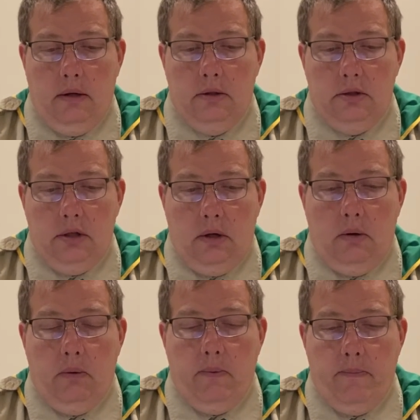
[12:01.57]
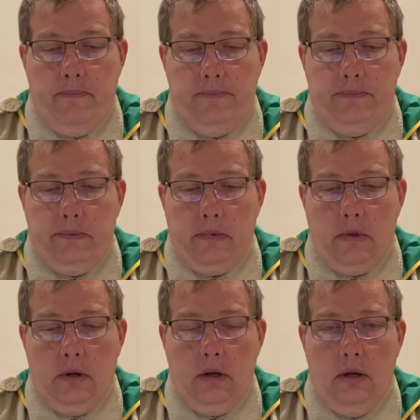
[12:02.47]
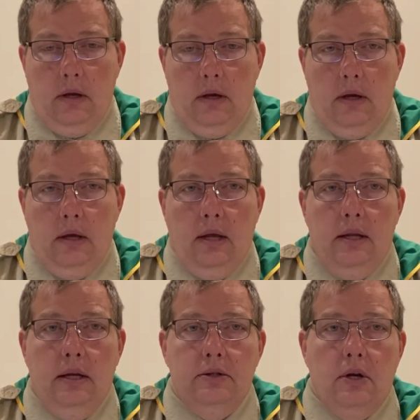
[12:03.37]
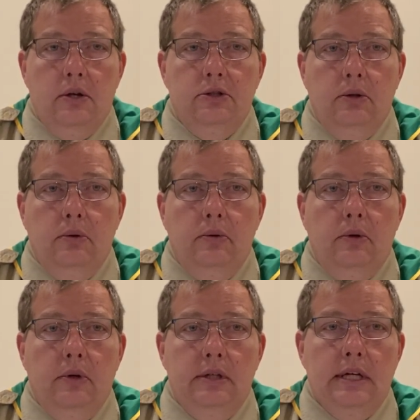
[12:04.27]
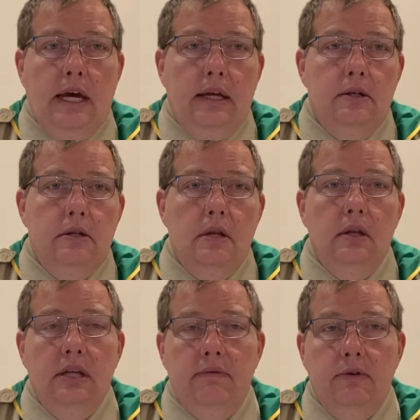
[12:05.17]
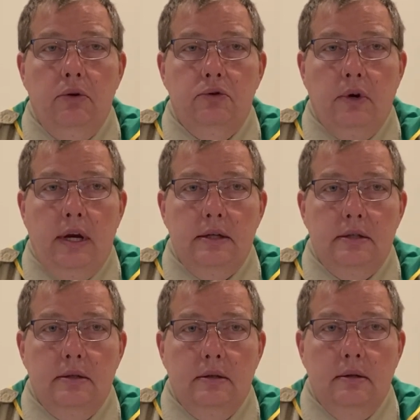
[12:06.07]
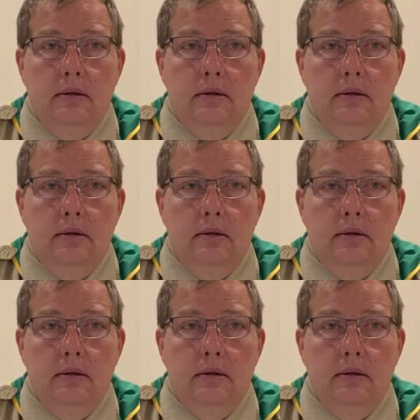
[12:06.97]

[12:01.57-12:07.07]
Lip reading: So, and it's also going to tie into the leave no trace.